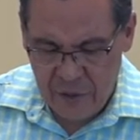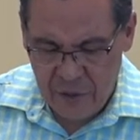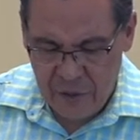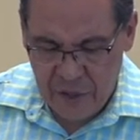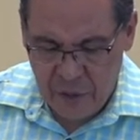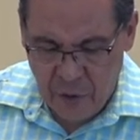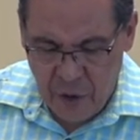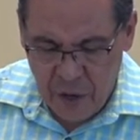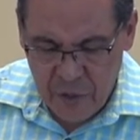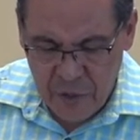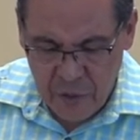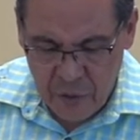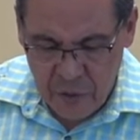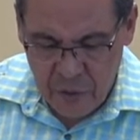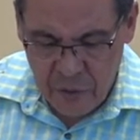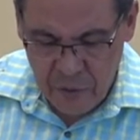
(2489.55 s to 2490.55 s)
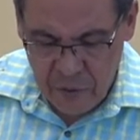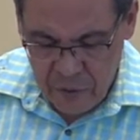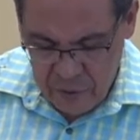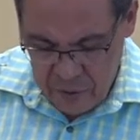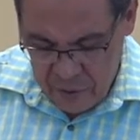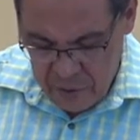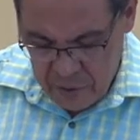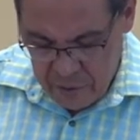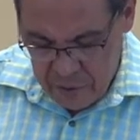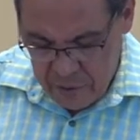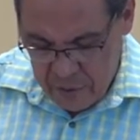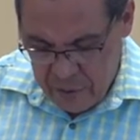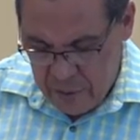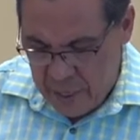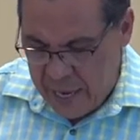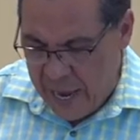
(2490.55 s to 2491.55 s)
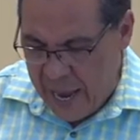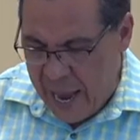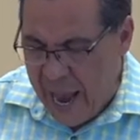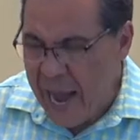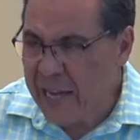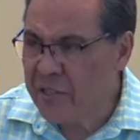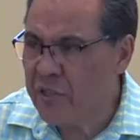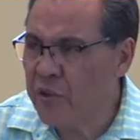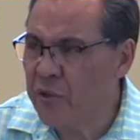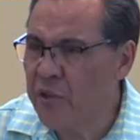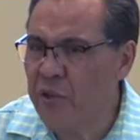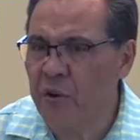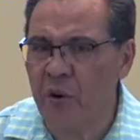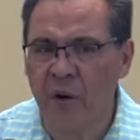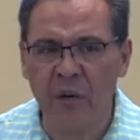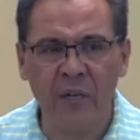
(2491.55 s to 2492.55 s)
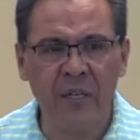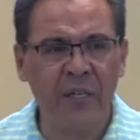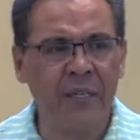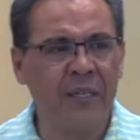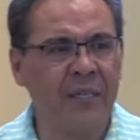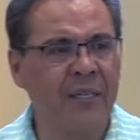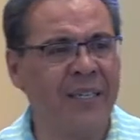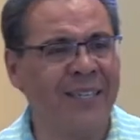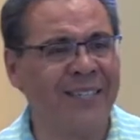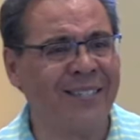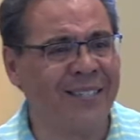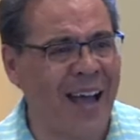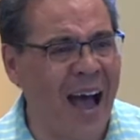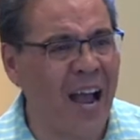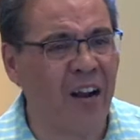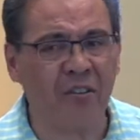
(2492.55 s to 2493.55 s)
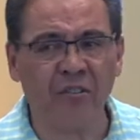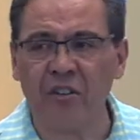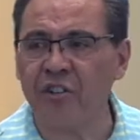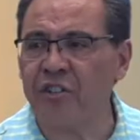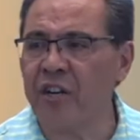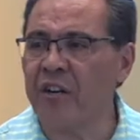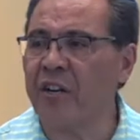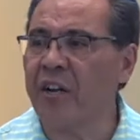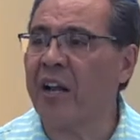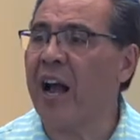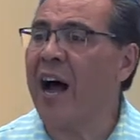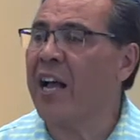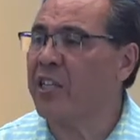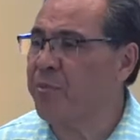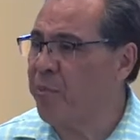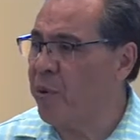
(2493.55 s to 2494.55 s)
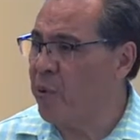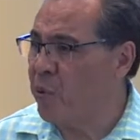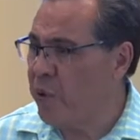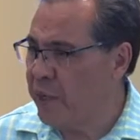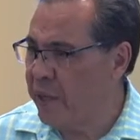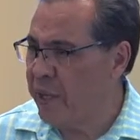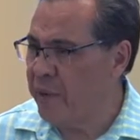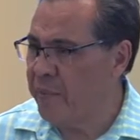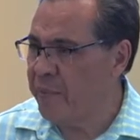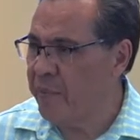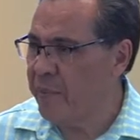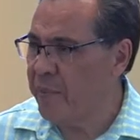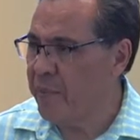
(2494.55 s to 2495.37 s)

Should also add to your desire to share the gospel with them,